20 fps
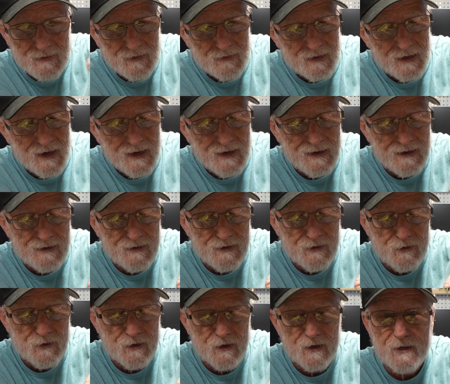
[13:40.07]
Okay, and
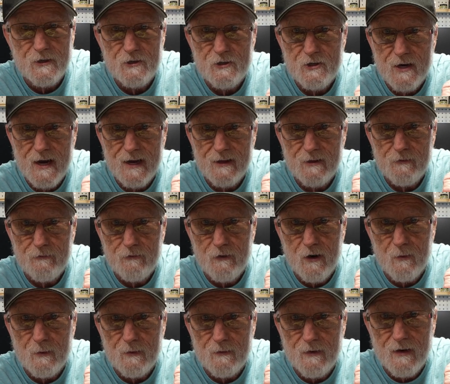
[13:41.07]
then you're going to check the
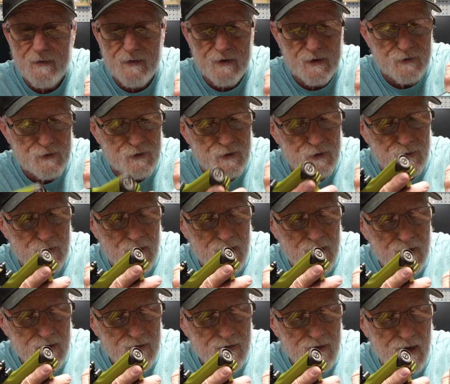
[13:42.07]
front one right there too.
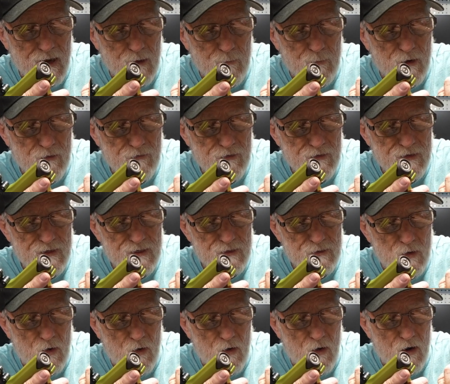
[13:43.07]
Now both of these
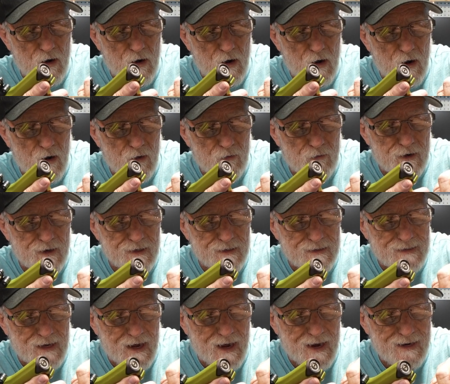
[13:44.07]
are already
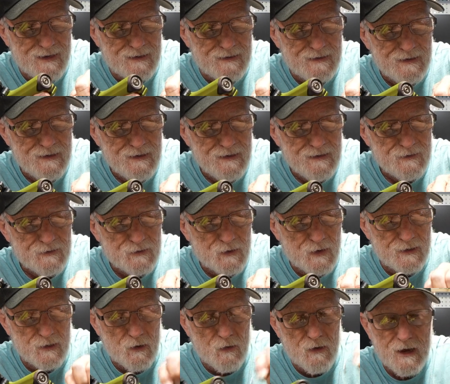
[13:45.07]
tight, so
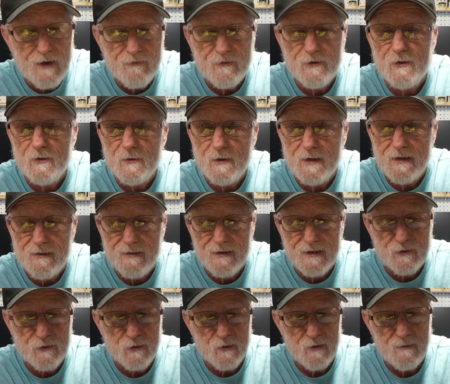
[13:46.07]
I don't have to do
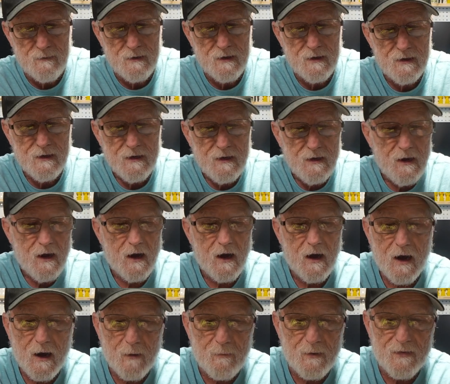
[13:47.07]
anything to them,
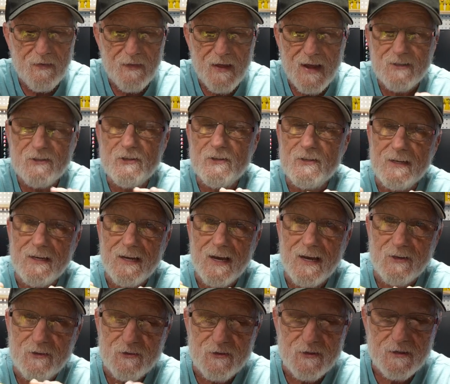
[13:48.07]
but that's the
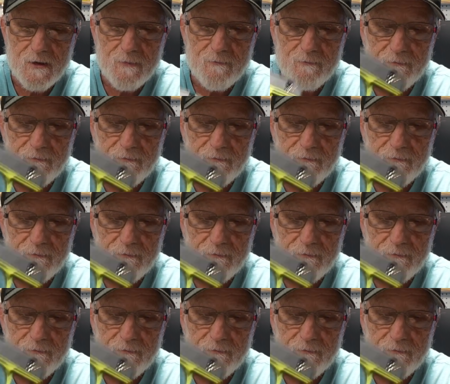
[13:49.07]
case.